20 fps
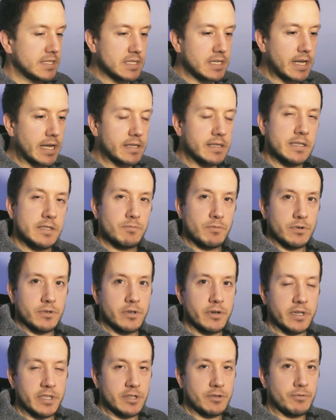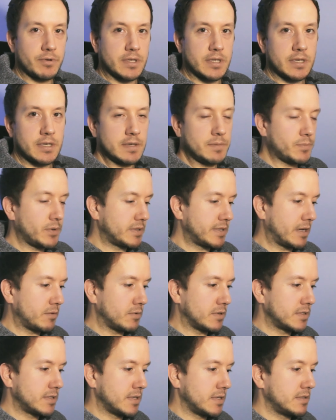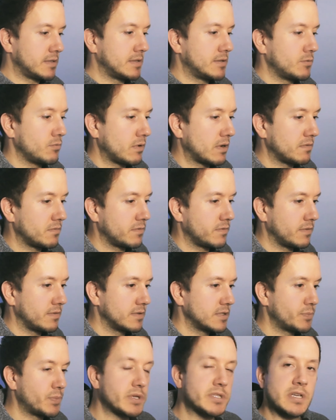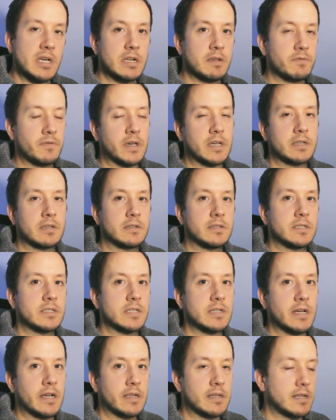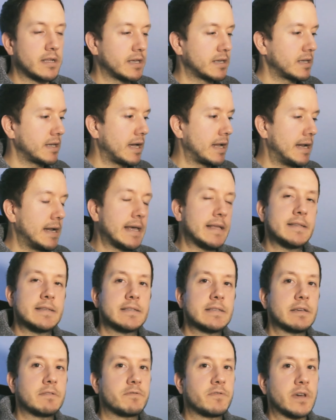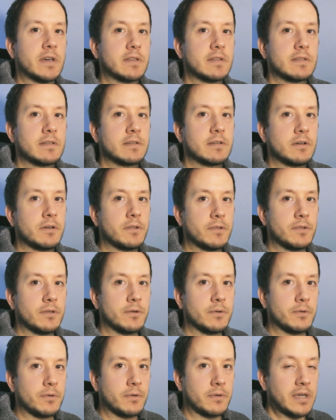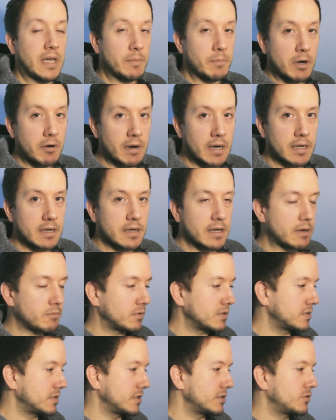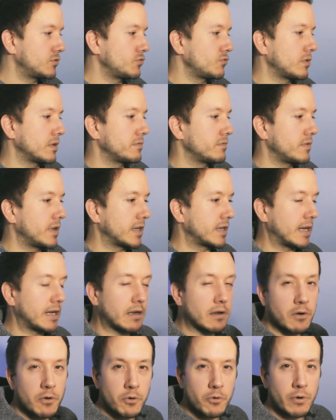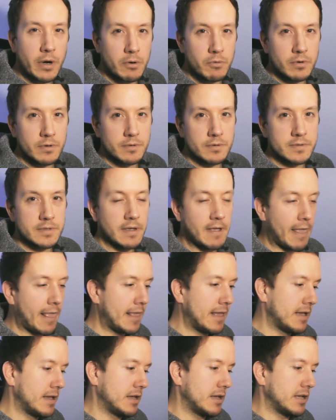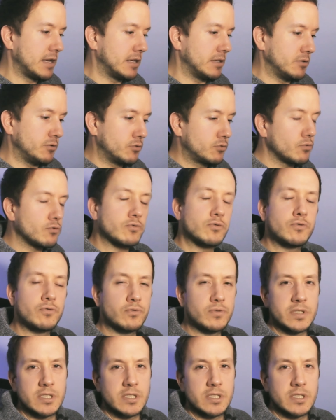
light is rendered in 3D, but I wanted to have special effect on this light, like a lens effect on the camera. I wanted to have like a glow around. You don't do this